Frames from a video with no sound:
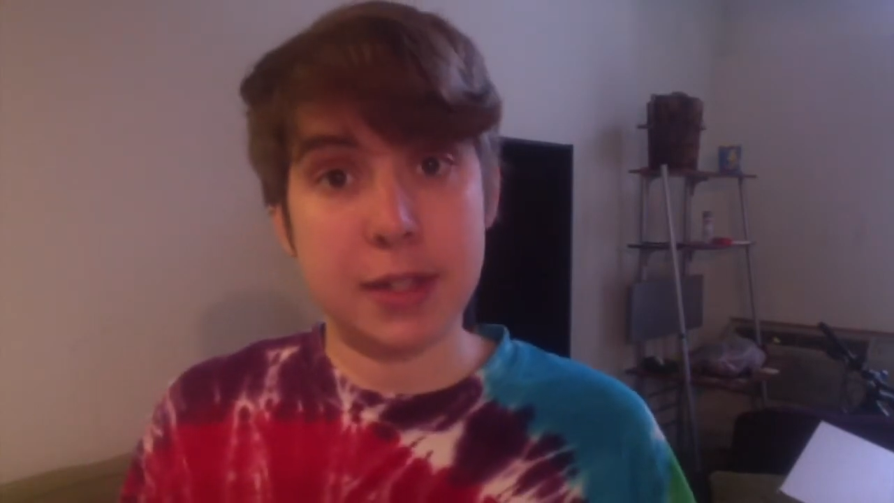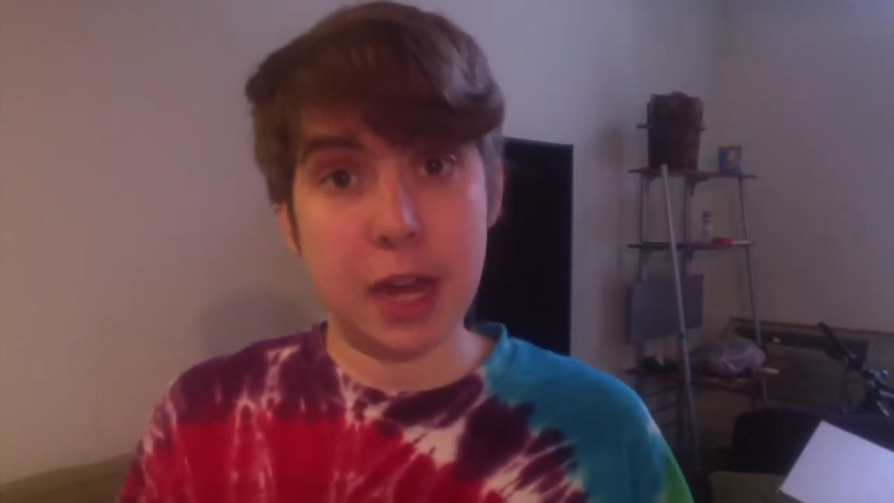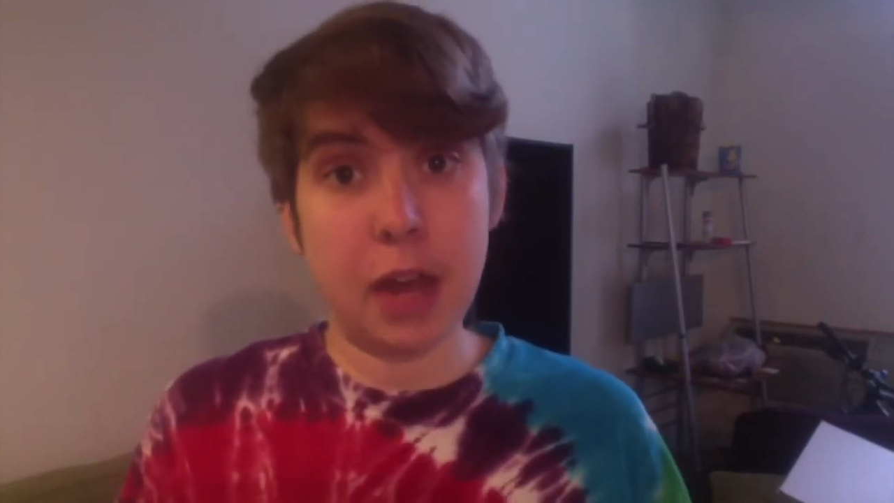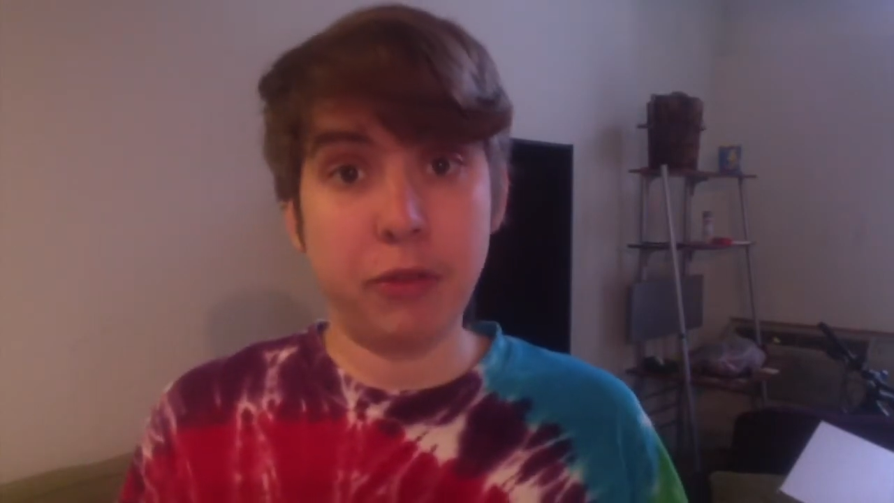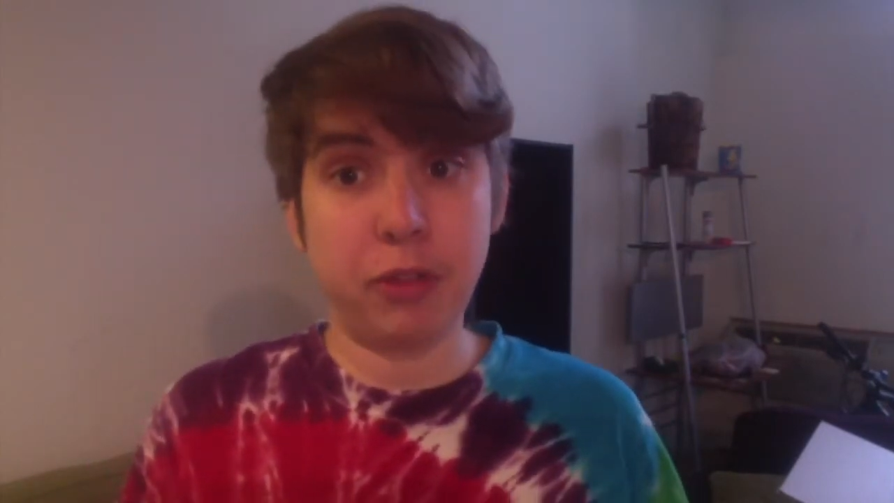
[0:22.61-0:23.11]

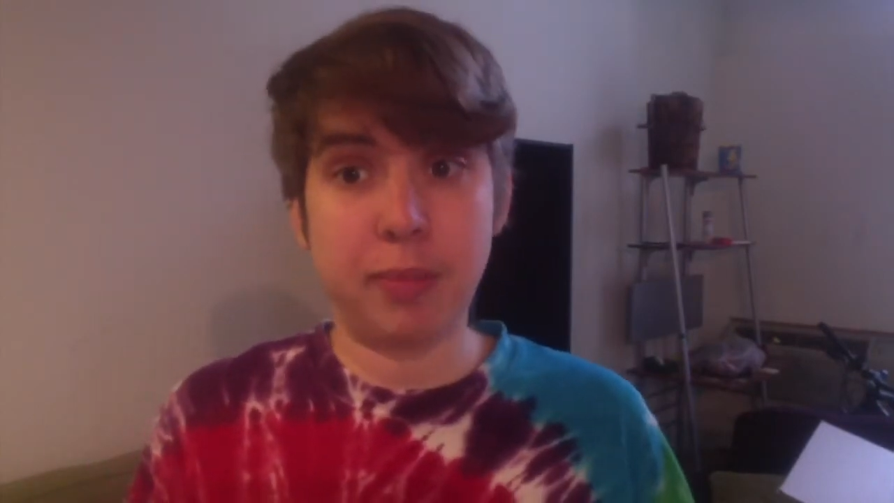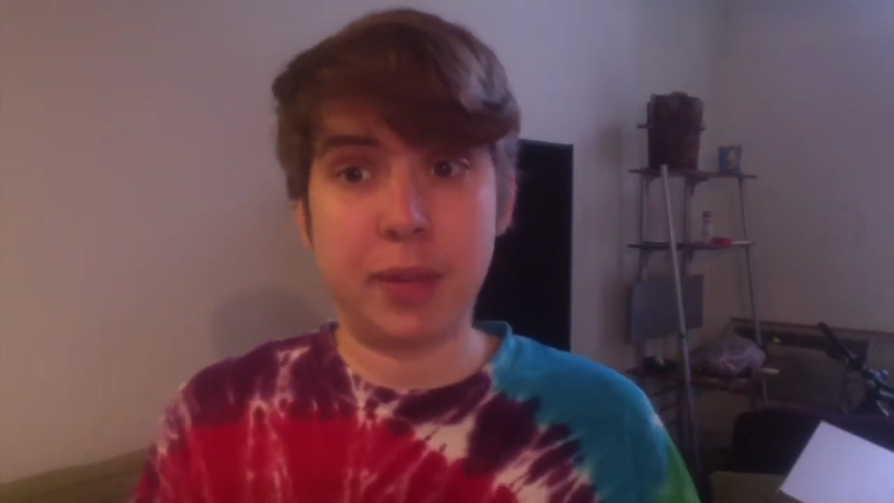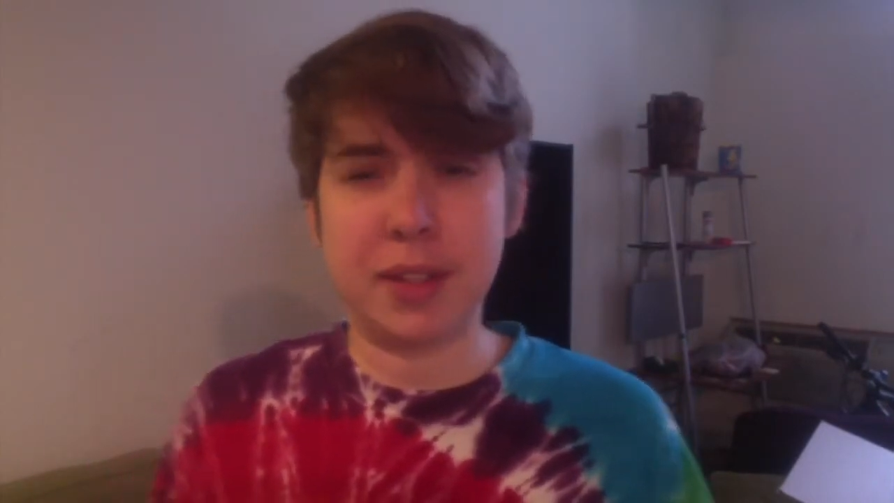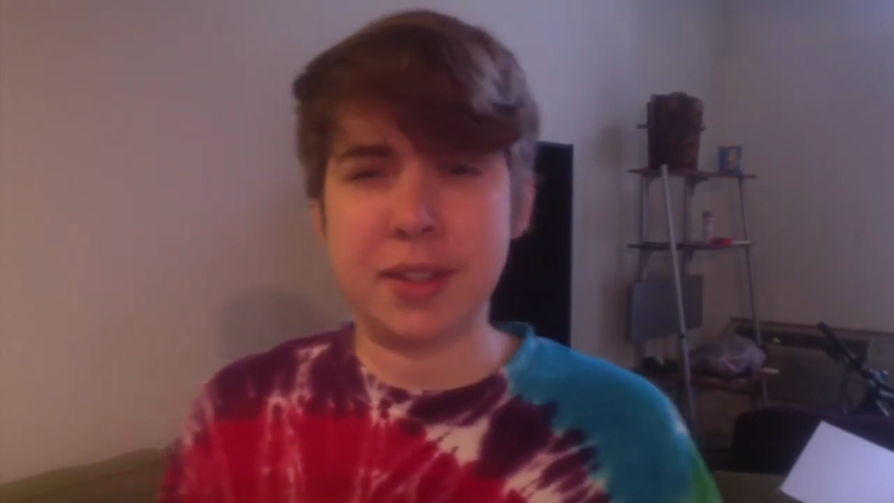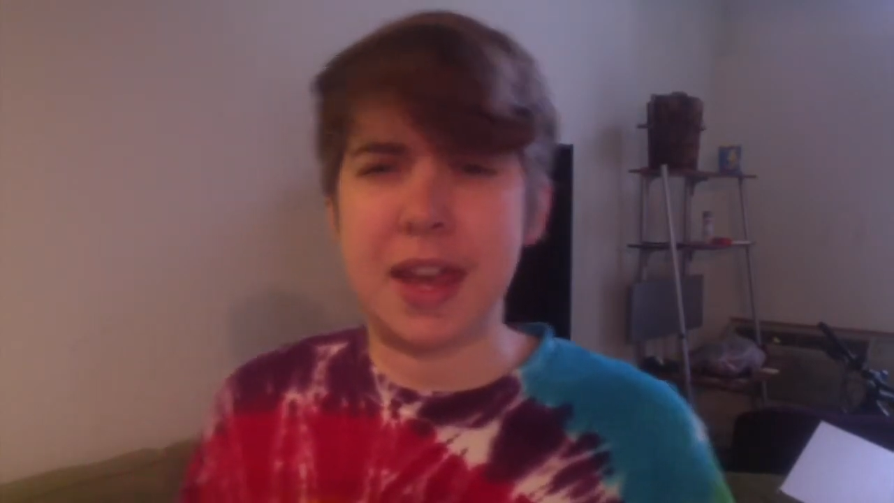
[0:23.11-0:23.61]
down from
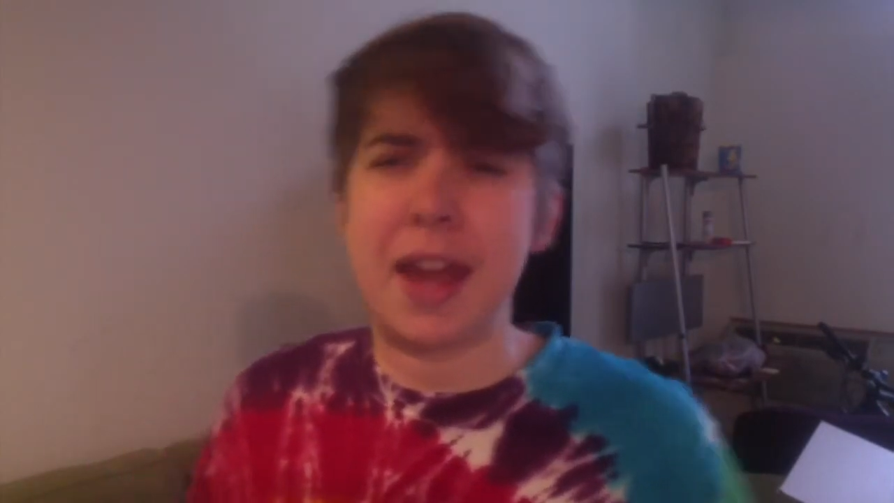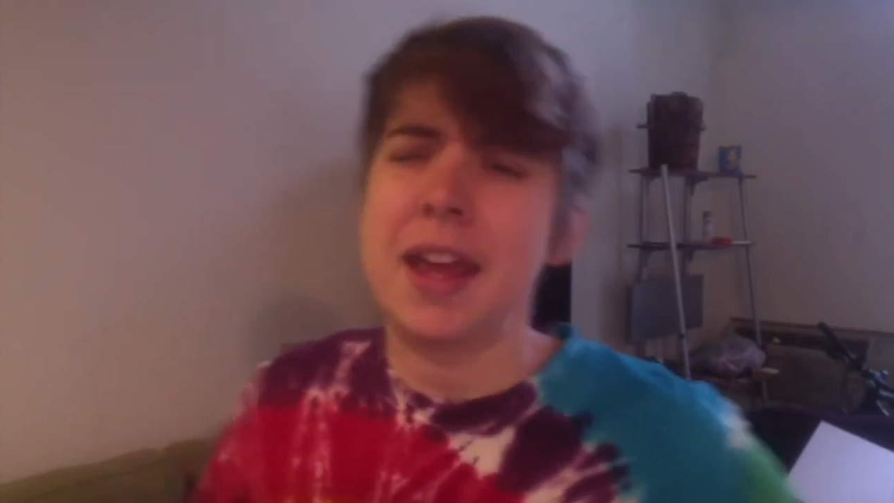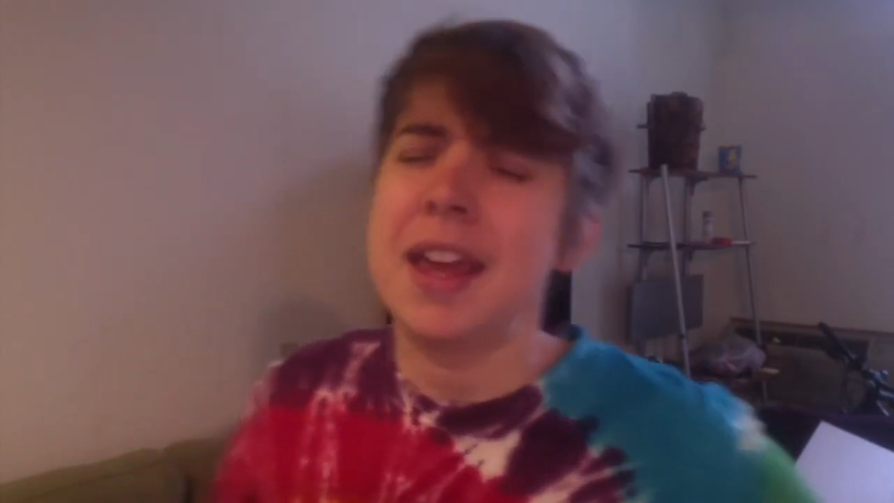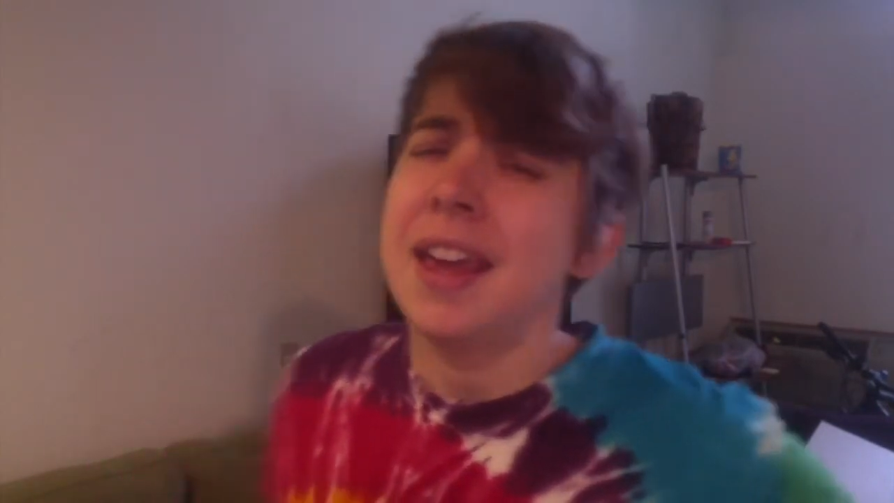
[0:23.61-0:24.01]
me said,